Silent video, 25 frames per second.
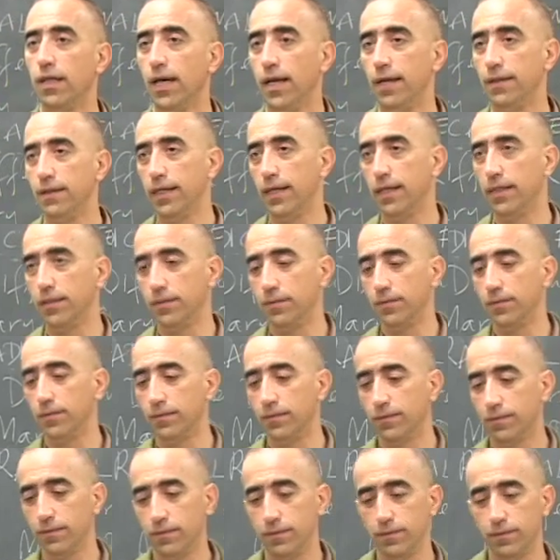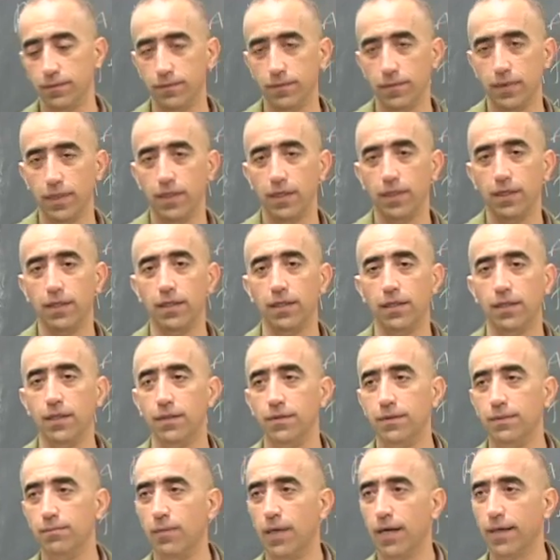And then
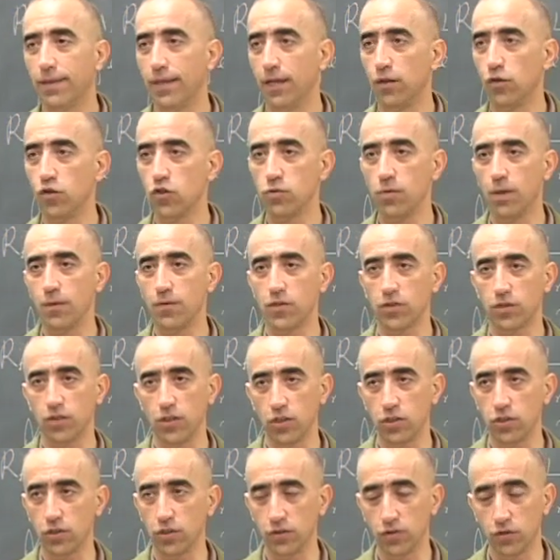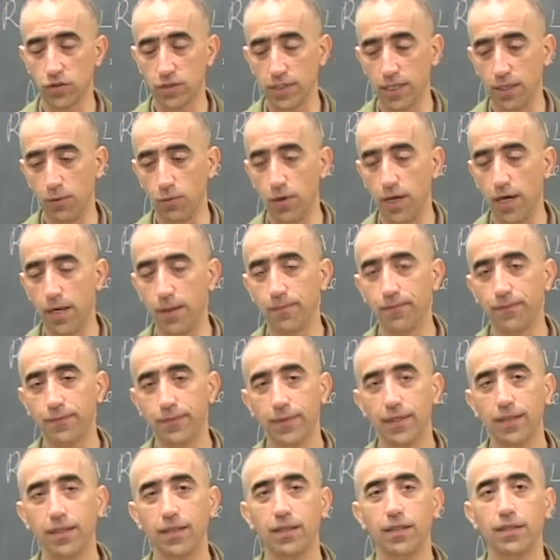Martha Nussbaum goes on to say, well,
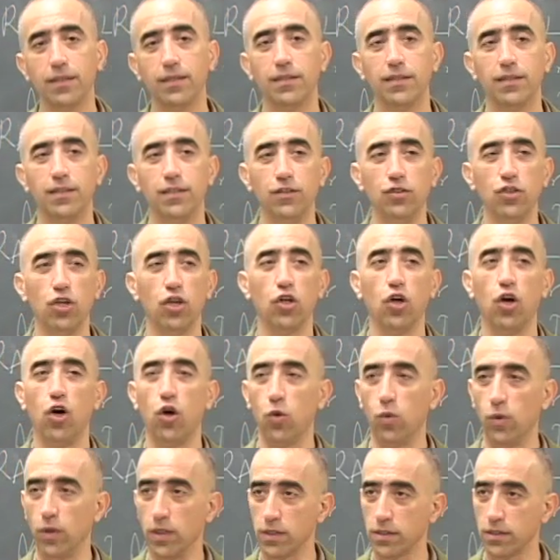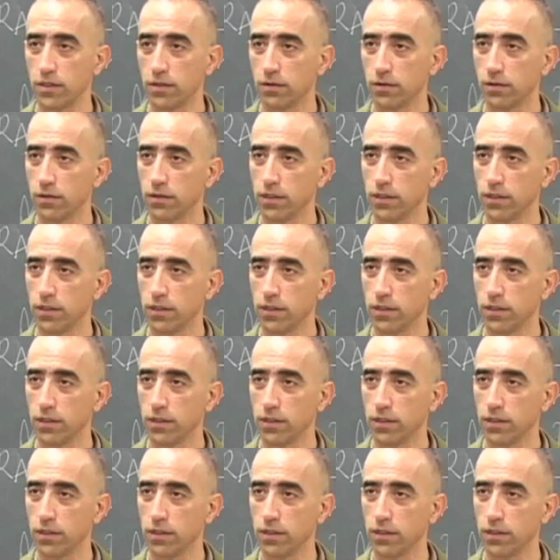not always.